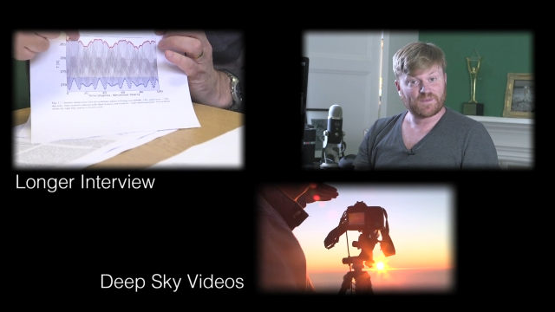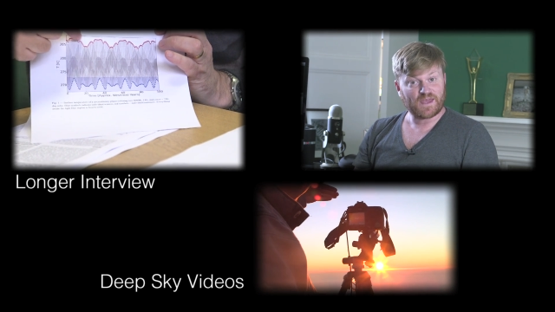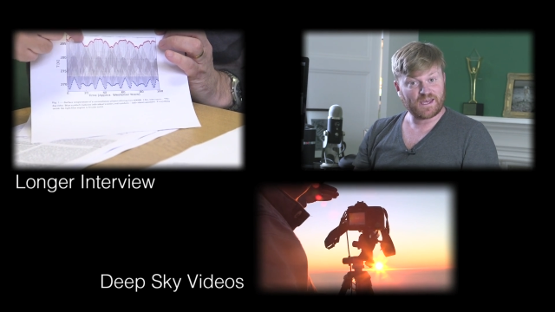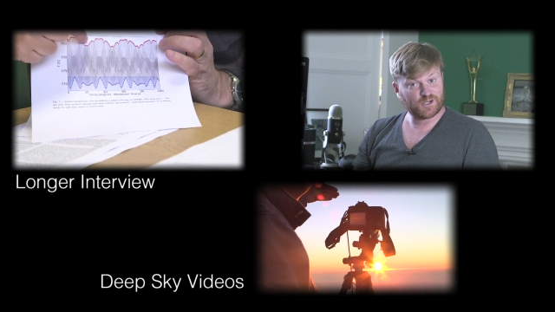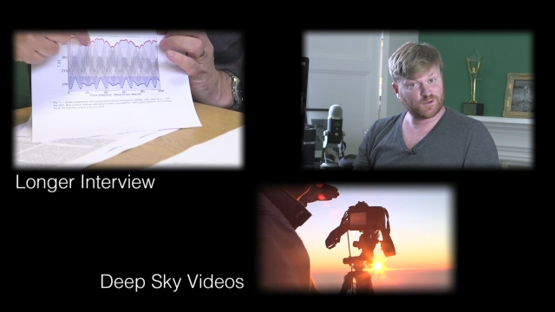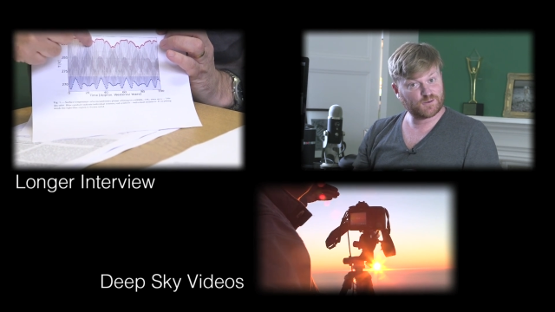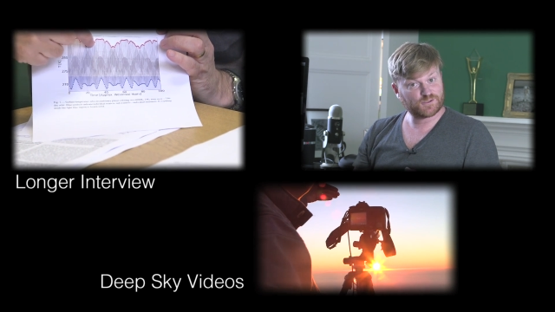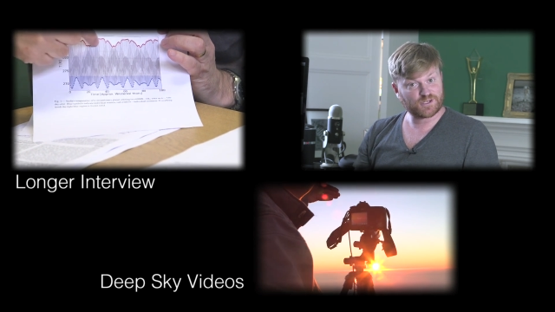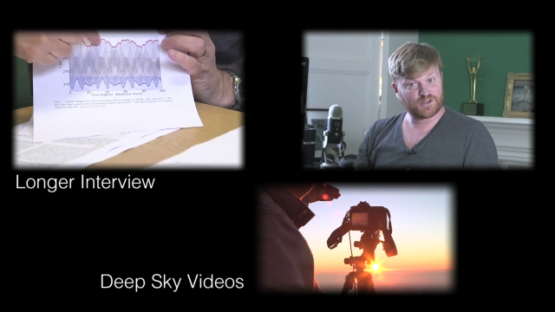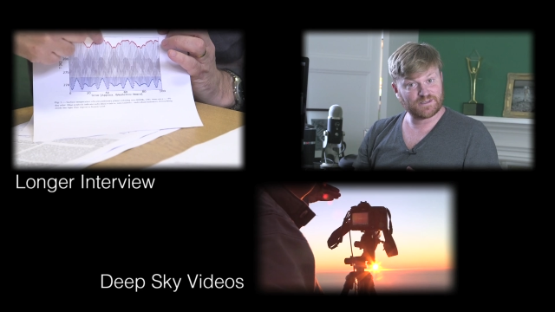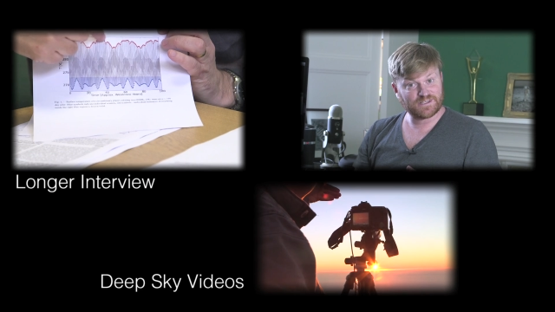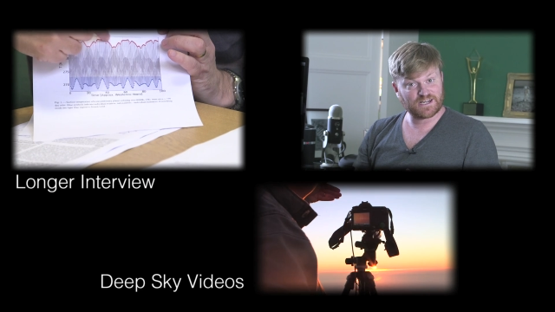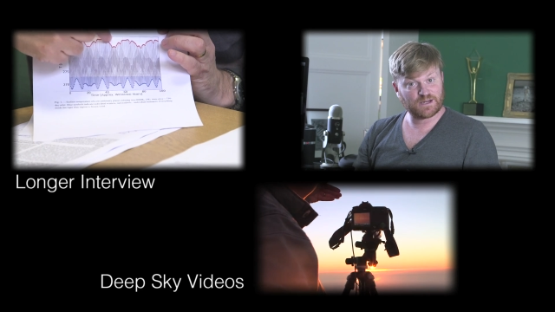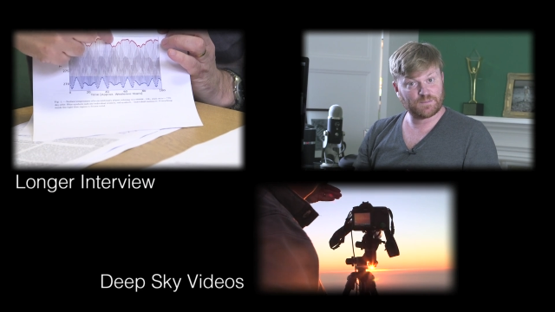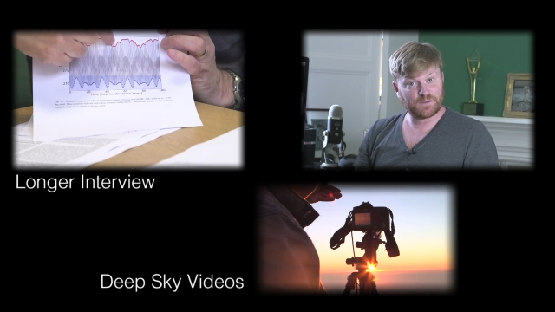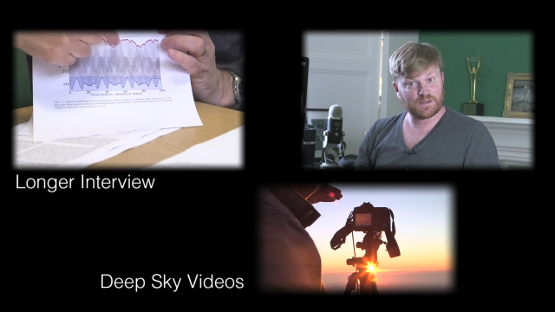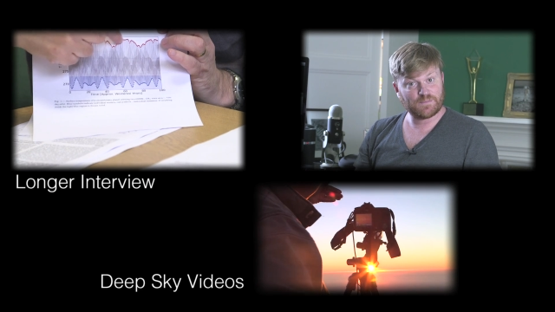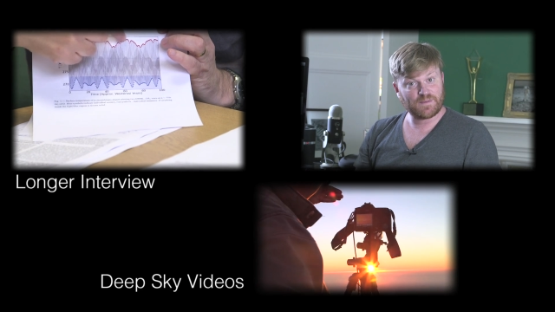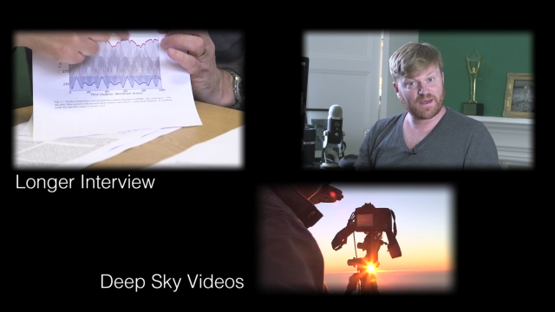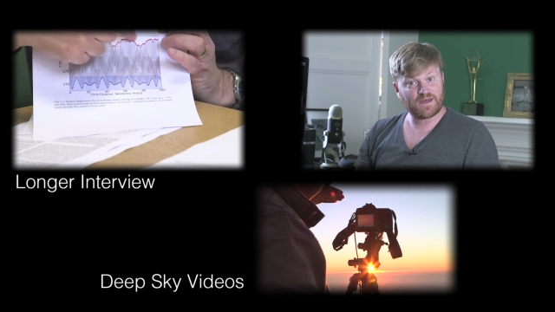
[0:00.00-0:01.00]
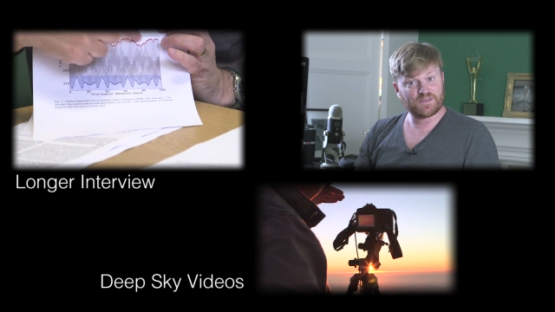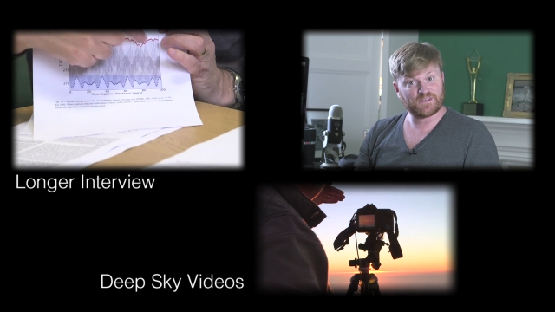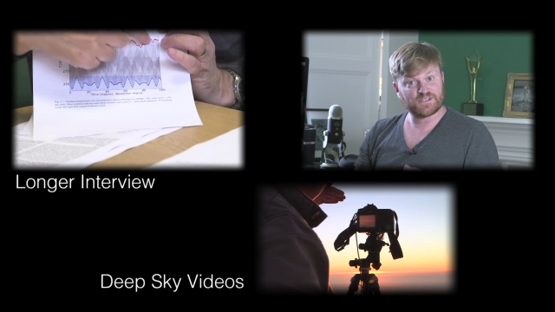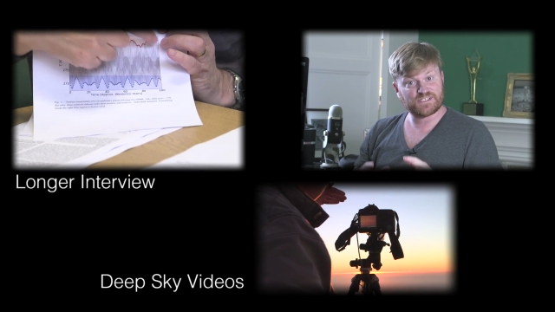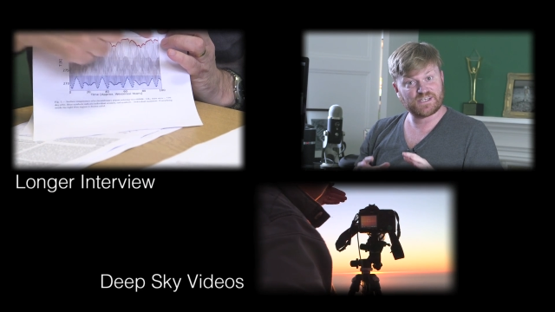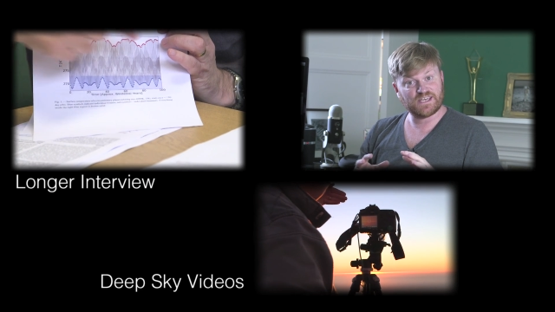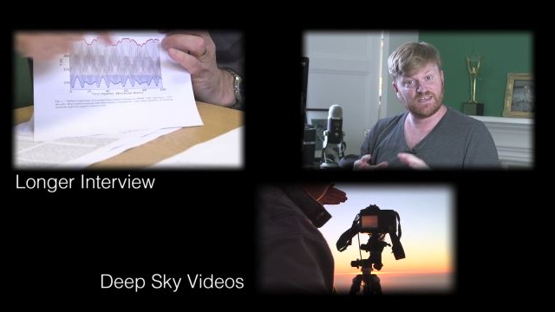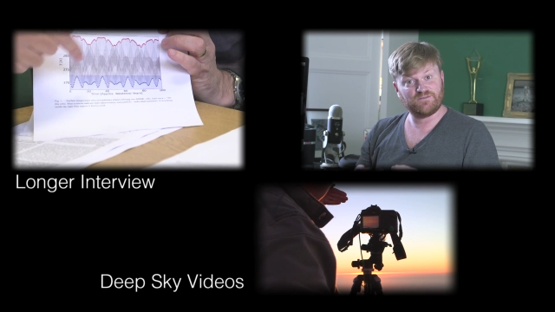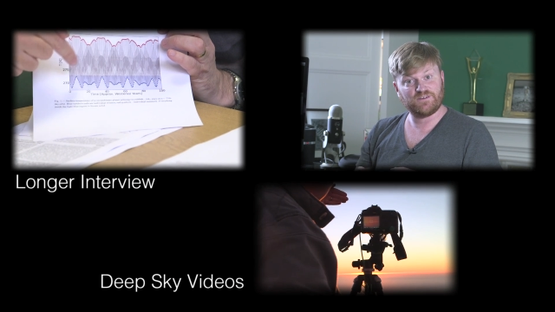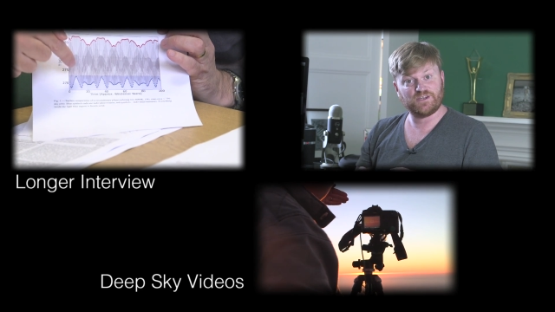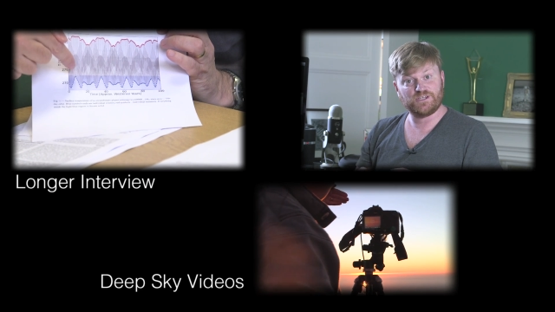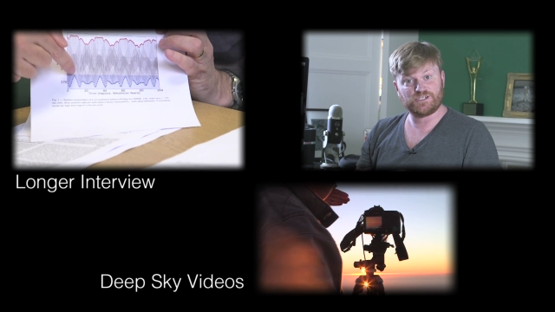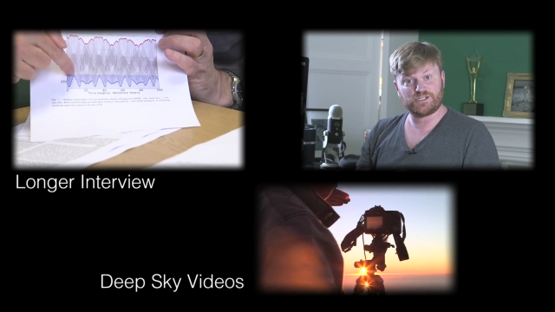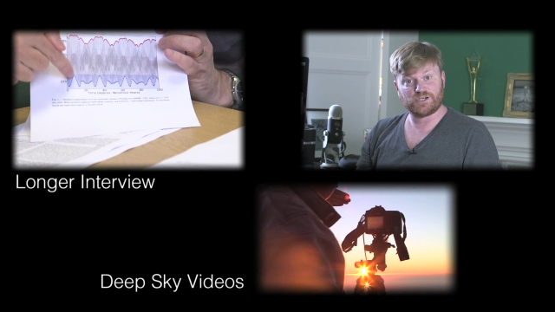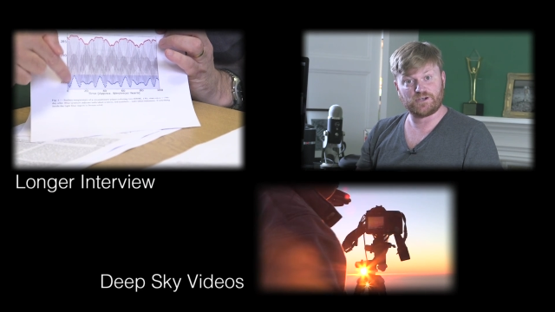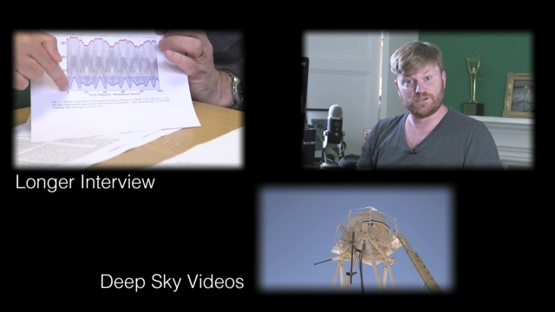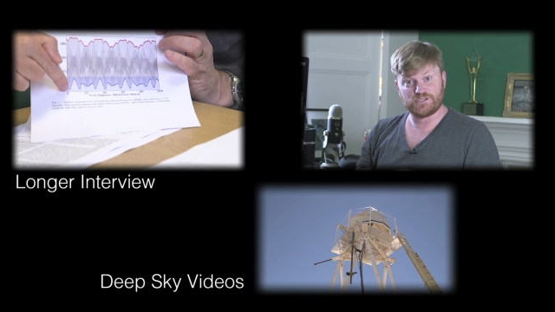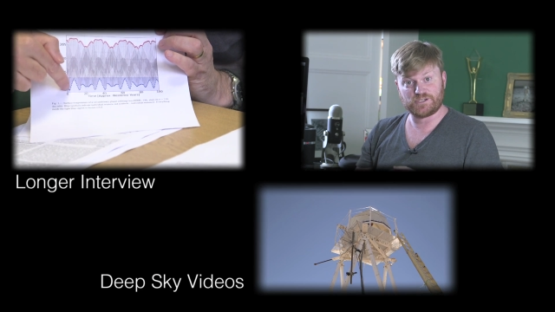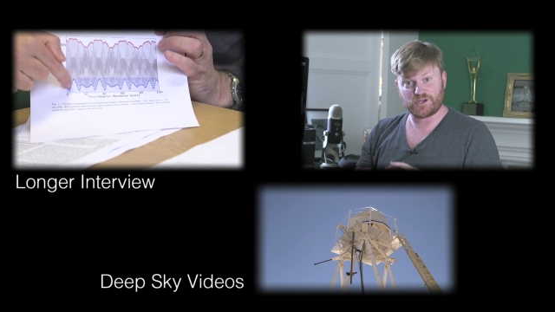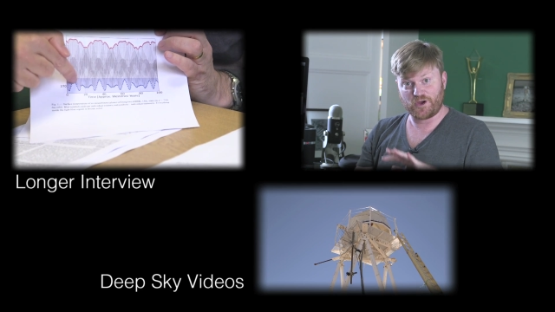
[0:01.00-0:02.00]
and also a little bit about the T V
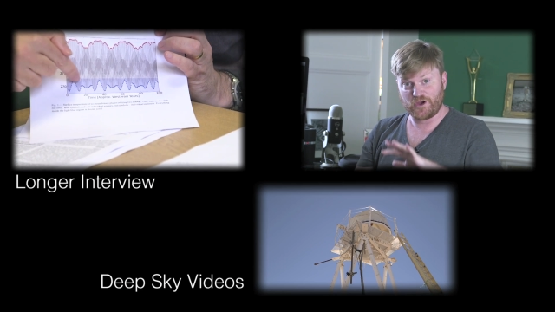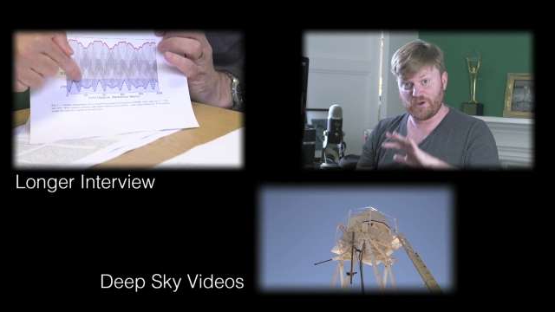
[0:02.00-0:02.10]
show's